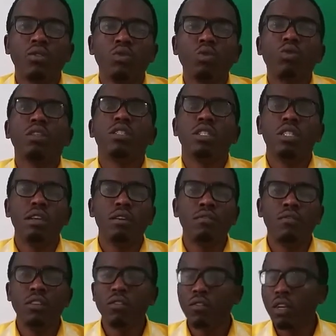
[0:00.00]
to
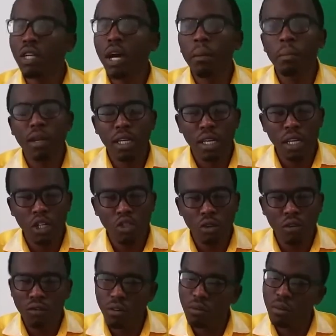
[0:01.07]
receive different
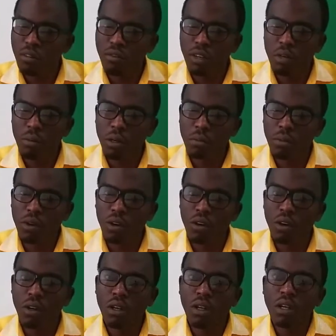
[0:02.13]
applications from different people,
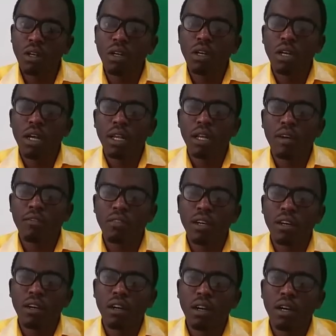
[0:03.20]
and
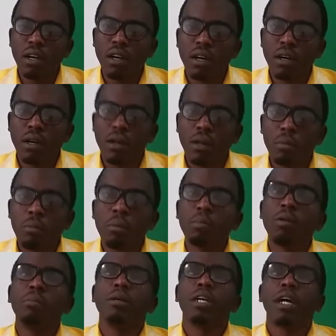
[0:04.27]
after
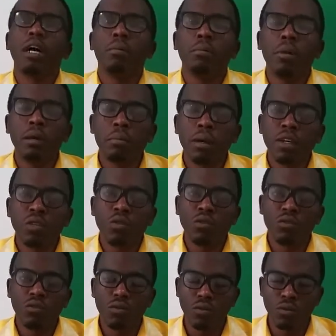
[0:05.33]
people become members
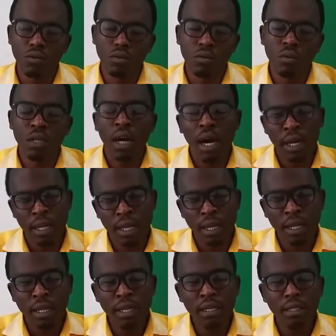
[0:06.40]
of
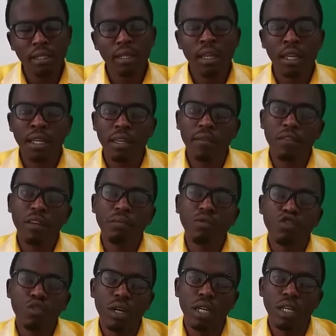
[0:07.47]
Akilanet, they give them
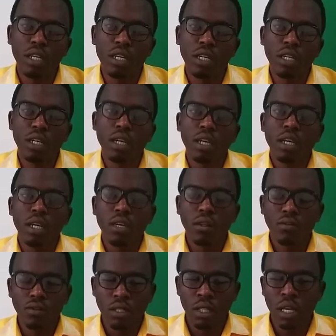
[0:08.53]
training,
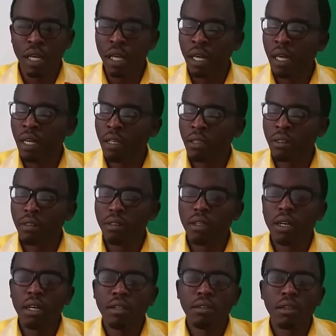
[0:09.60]
and
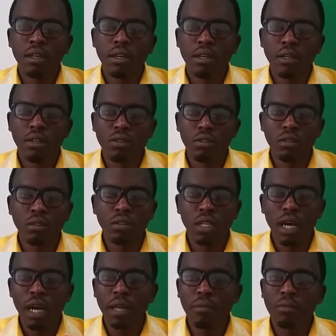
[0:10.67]
at a certain
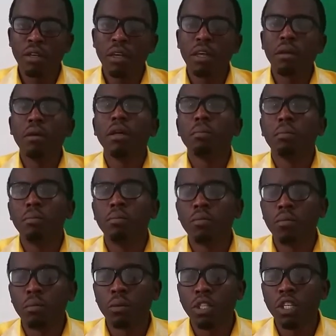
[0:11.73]
time the
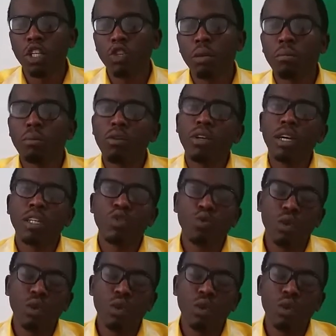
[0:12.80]
potential employers